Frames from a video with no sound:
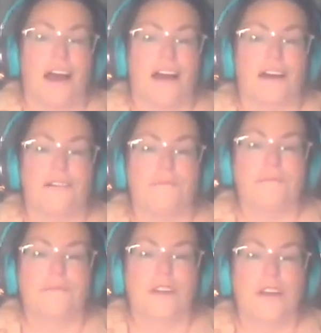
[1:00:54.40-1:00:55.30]

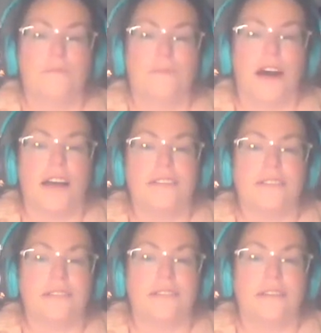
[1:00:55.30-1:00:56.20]
But
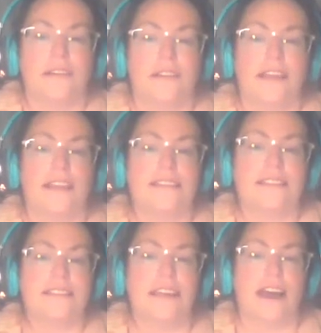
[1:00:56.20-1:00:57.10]
they like to
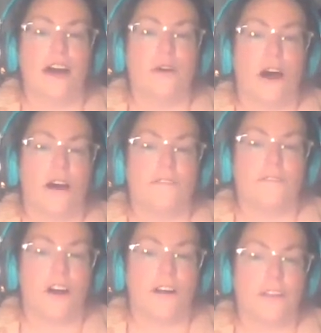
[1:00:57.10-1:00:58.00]
see how
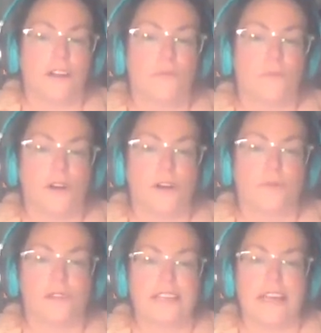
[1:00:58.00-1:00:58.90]
far their work
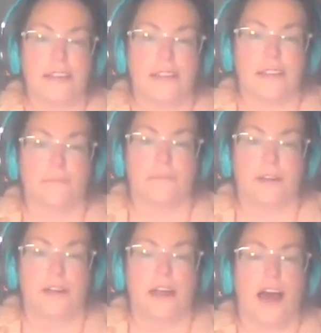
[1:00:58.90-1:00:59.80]
will take them,
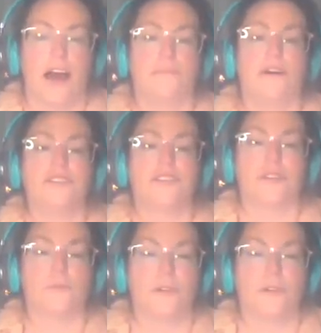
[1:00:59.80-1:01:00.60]
how much their